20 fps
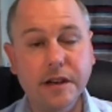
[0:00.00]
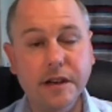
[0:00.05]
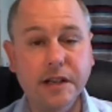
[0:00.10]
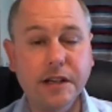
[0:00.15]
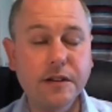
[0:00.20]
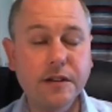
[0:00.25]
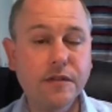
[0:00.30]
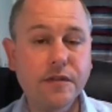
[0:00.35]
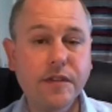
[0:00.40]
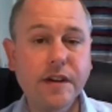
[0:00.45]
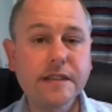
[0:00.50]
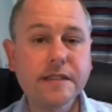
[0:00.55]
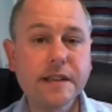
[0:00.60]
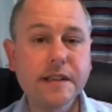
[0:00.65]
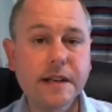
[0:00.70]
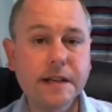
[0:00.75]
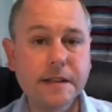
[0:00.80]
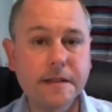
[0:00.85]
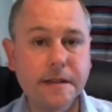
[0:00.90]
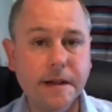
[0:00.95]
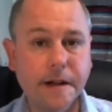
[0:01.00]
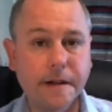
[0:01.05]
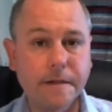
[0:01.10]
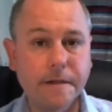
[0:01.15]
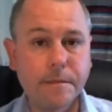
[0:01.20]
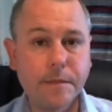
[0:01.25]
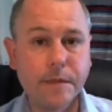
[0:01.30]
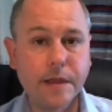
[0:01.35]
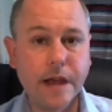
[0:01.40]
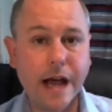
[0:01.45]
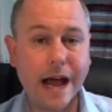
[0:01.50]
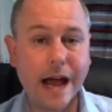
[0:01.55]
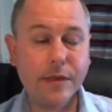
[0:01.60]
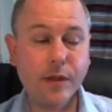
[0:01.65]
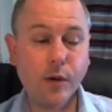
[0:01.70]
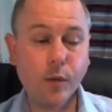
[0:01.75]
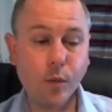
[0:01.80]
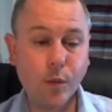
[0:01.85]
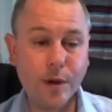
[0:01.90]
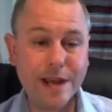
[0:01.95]
that it can face anything,
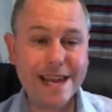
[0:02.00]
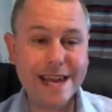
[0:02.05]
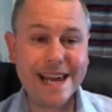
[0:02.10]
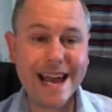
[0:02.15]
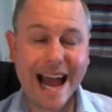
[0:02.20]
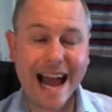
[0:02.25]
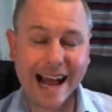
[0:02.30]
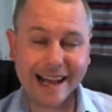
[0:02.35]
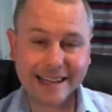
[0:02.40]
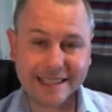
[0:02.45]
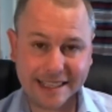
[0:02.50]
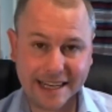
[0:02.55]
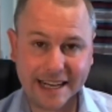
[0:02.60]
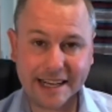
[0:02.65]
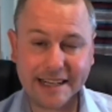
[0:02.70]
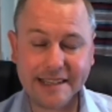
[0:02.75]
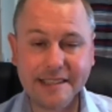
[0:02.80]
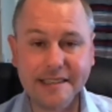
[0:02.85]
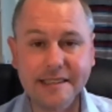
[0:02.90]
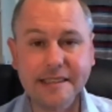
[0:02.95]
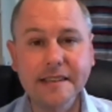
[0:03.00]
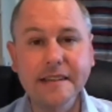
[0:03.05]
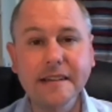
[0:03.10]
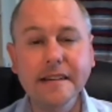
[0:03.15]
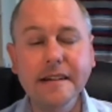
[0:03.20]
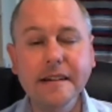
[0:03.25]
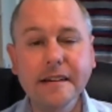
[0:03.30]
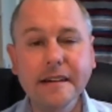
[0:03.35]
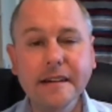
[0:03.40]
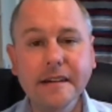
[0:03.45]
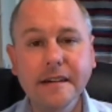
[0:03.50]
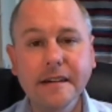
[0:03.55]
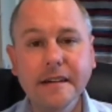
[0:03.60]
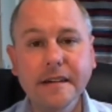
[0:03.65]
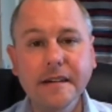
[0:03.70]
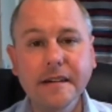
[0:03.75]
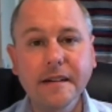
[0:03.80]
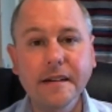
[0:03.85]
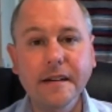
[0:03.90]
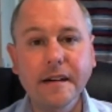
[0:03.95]
and that we as it
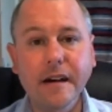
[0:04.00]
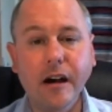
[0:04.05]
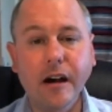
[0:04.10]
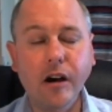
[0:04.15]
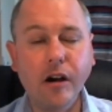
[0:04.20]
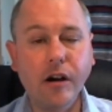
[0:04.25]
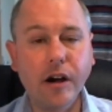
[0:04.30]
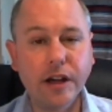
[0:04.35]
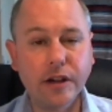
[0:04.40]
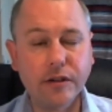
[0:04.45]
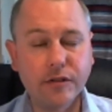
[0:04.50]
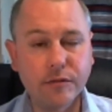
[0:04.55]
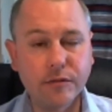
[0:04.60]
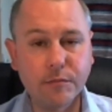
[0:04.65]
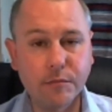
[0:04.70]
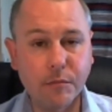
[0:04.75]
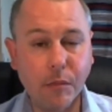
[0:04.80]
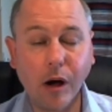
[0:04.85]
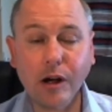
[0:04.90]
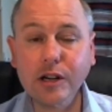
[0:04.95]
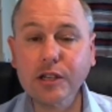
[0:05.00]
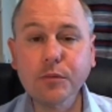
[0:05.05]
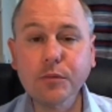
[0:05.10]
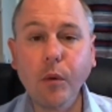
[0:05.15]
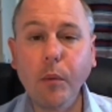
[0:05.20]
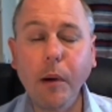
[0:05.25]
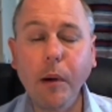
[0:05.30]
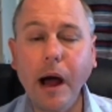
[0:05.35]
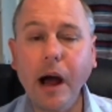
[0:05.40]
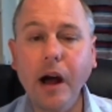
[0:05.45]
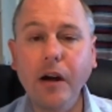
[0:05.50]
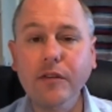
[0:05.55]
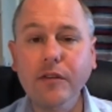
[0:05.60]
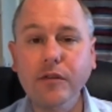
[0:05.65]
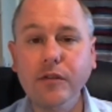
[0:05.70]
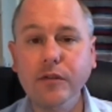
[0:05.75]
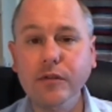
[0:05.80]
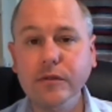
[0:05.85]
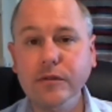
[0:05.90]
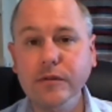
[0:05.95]
are much more
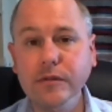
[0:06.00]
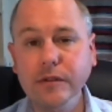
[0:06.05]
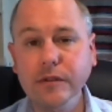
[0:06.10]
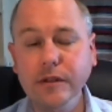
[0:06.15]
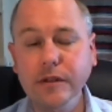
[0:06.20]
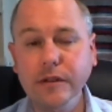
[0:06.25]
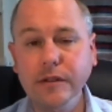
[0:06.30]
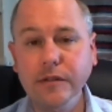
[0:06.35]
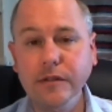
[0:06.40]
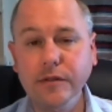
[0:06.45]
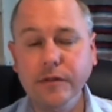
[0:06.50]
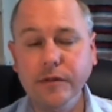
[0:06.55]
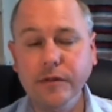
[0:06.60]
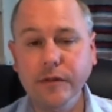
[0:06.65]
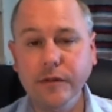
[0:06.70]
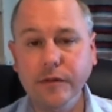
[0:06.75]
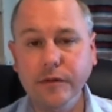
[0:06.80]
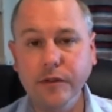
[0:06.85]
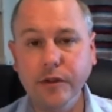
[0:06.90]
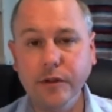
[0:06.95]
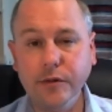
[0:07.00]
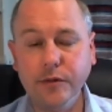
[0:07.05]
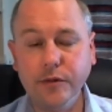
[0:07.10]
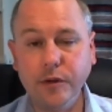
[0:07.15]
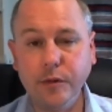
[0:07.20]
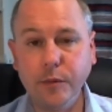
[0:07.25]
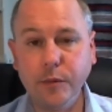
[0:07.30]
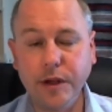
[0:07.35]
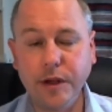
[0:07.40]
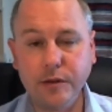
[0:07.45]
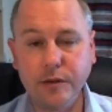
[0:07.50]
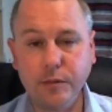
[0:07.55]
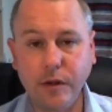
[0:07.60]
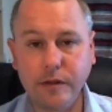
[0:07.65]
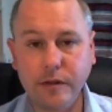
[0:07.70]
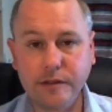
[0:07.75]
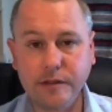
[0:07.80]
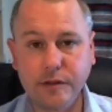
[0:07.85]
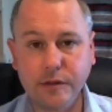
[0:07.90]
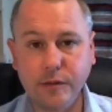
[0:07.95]
powerful than we
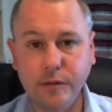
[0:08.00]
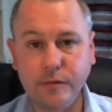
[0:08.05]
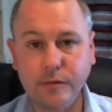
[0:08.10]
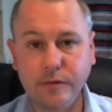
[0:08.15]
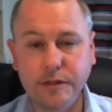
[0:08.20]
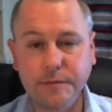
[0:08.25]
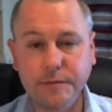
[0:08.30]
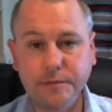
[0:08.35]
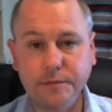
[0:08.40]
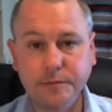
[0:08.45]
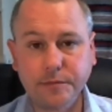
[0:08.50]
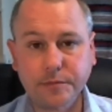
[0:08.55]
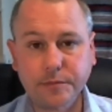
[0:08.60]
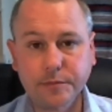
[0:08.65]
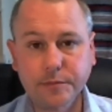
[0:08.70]
had once thought.